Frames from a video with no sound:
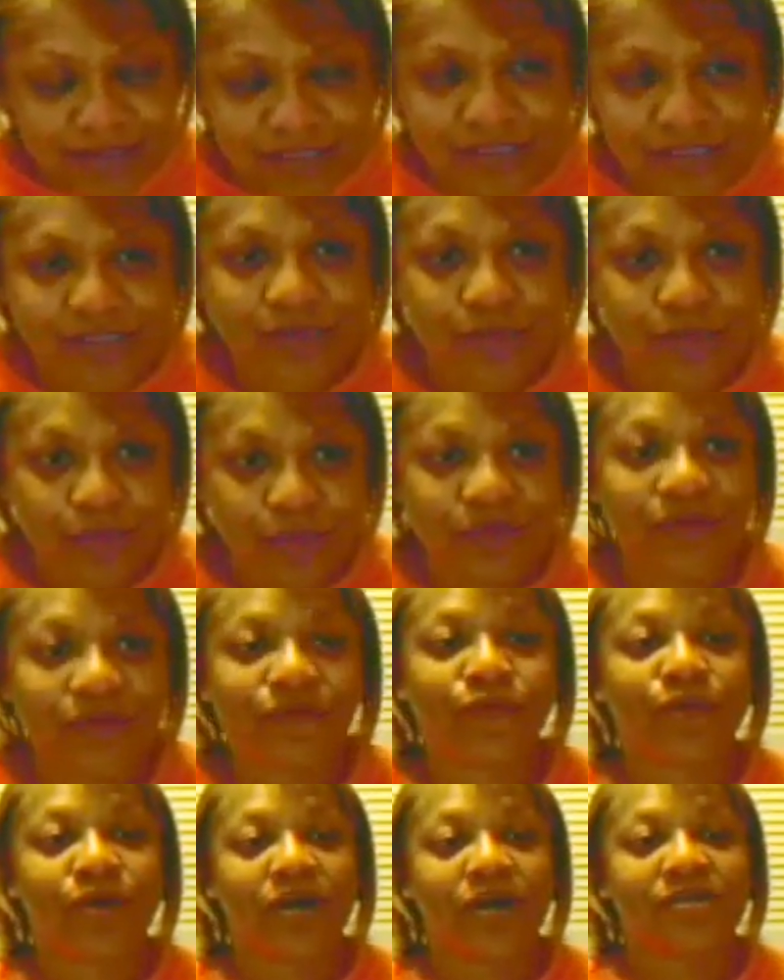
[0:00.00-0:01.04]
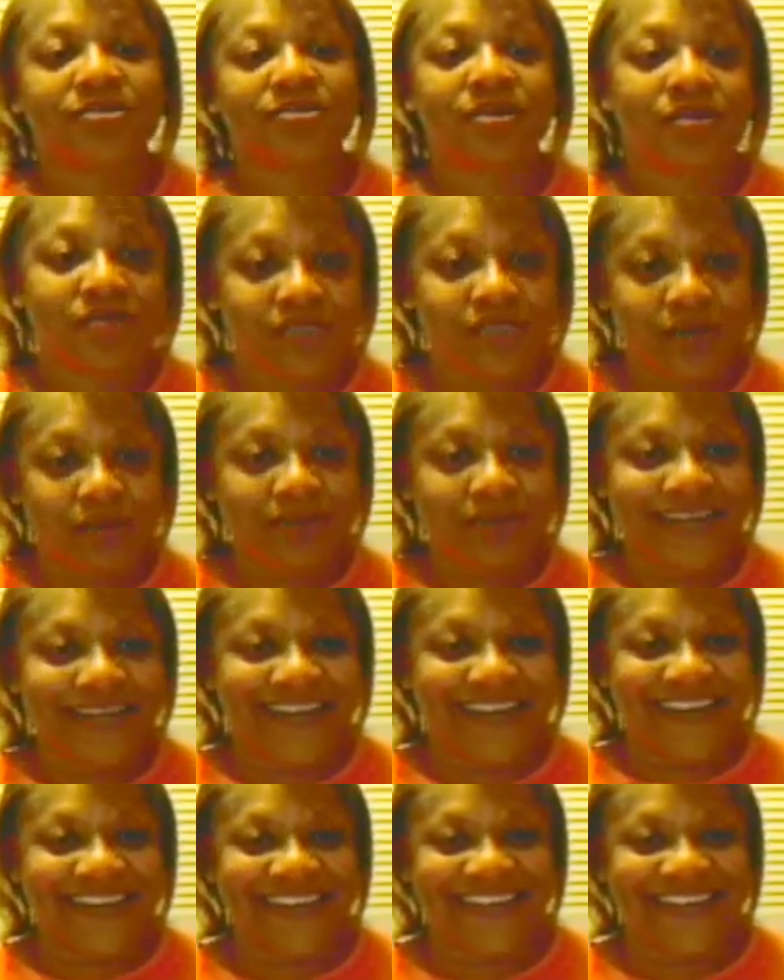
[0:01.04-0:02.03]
this is a movie for adults only.